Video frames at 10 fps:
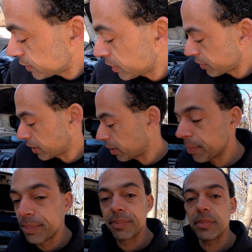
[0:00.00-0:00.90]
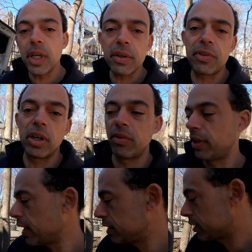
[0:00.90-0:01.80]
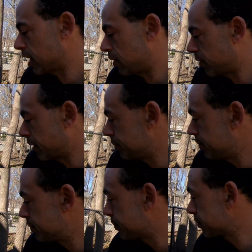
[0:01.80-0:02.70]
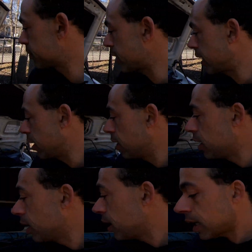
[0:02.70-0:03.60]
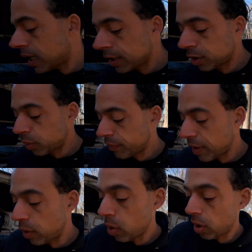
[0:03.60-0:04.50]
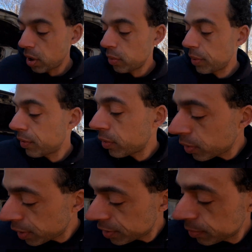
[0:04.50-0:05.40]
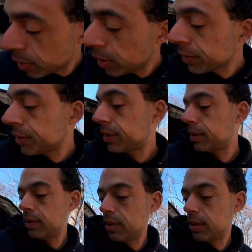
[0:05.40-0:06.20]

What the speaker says: difficult. Not difficult really. Actually, it's kind of fun. But so we ordered some bolts.